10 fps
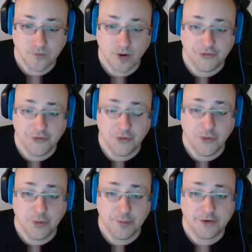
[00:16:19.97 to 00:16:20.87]
So
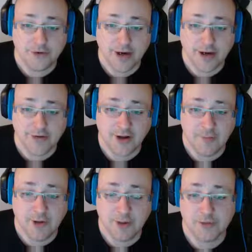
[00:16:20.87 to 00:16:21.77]
Orbital Strike and
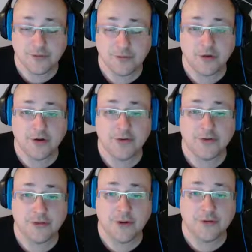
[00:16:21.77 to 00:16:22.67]
Time Lapse are the
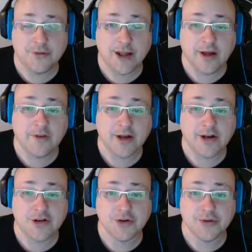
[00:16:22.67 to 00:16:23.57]
two I don't have, and I got
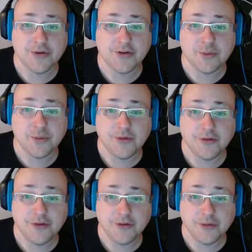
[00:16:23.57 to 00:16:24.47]
to show these other ones
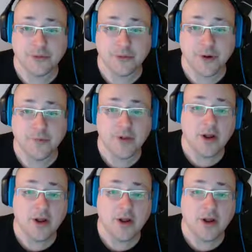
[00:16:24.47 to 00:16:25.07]
here too as well.